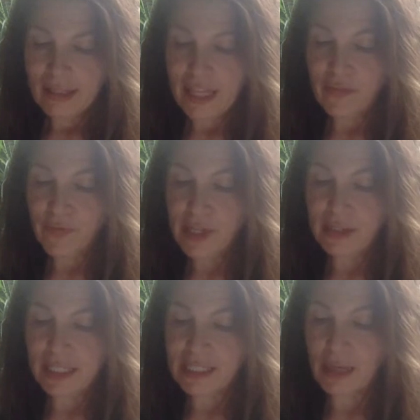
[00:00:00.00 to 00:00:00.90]
They feared
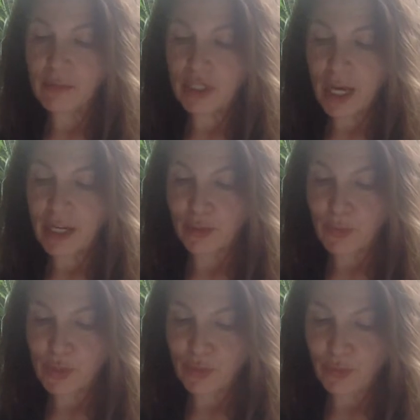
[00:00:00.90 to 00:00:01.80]
that some child
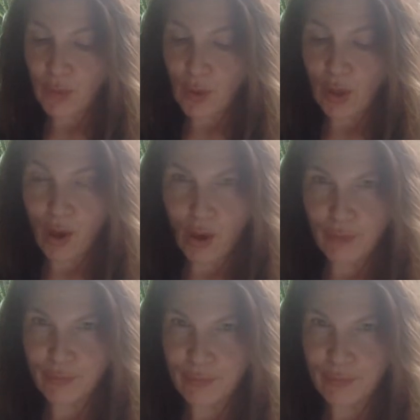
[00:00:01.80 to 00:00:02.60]
was going to fall off.